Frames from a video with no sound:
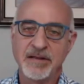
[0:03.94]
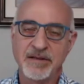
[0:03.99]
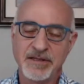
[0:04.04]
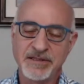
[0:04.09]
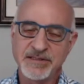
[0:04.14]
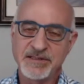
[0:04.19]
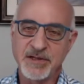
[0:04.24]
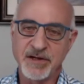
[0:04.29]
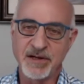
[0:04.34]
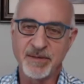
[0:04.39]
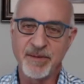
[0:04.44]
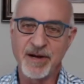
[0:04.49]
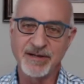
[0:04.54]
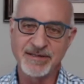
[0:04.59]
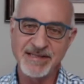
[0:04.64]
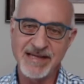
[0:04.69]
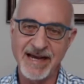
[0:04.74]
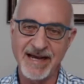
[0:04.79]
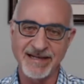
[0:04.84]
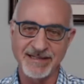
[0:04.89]
Let's talk
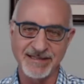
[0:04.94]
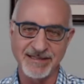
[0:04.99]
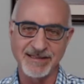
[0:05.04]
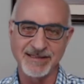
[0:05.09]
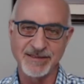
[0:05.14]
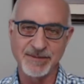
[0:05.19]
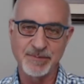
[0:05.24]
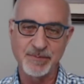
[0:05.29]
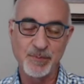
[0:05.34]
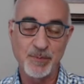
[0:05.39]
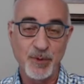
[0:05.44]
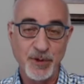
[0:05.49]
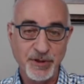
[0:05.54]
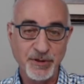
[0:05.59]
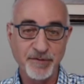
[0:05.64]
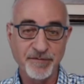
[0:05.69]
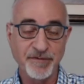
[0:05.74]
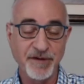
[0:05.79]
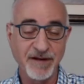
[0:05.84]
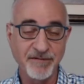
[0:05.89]
about taxes, one of
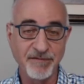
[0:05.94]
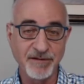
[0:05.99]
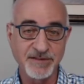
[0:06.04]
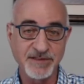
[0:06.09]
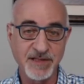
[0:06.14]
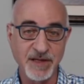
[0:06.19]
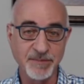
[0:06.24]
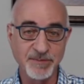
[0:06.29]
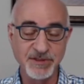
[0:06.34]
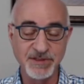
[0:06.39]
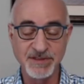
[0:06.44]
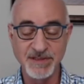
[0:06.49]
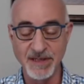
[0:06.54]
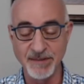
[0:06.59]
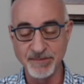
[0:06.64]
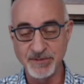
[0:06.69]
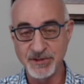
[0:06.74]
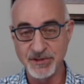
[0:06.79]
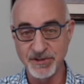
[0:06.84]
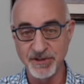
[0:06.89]
your favorite subjects,
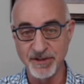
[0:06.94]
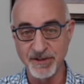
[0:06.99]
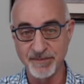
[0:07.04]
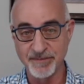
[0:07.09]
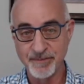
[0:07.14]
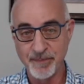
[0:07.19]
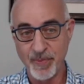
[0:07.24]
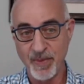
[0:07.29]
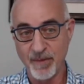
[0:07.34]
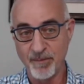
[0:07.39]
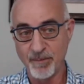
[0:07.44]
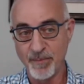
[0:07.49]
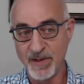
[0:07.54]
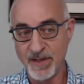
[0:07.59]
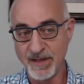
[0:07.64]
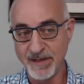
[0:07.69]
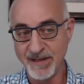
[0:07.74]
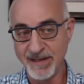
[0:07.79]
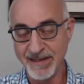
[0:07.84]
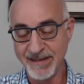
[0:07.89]
I'm sure,
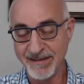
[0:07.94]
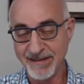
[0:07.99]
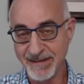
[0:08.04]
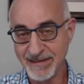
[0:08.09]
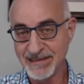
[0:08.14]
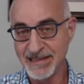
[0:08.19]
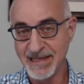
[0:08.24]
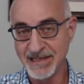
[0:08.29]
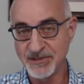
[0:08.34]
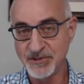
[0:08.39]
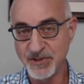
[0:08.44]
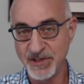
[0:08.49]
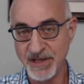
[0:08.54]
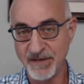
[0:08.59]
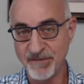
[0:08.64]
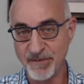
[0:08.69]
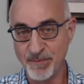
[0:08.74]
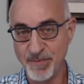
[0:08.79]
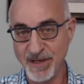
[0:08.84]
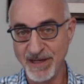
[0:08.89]
but it does actually
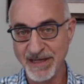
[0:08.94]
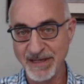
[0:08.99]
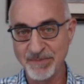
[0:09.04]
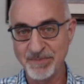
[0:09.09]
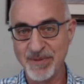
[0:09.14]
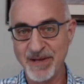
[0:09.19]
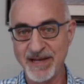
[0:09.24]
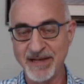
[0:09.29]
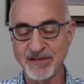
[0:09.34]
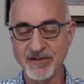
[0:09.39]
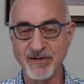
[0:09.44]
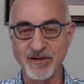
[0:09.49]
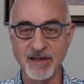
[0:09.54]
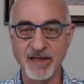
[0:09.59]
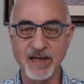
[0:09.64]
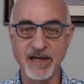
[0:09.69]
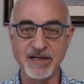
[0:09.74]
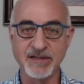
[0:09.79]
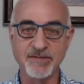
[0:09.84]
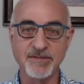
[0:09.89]
have a big impact on
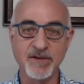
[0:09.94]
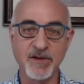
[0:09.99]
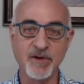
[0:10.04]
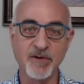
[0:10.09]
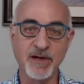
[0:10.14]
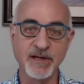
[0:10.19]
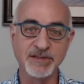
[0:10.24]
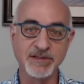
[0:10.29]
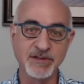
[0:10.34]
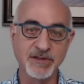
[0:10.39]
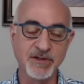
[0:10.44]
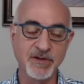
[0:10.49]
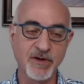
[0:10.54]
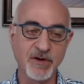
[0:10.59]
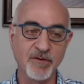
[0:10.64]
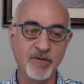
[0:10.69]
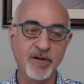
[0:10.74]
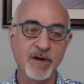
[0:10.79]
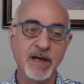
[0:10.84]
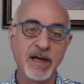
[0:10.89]
cash flow, as you
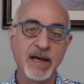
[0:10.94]
know.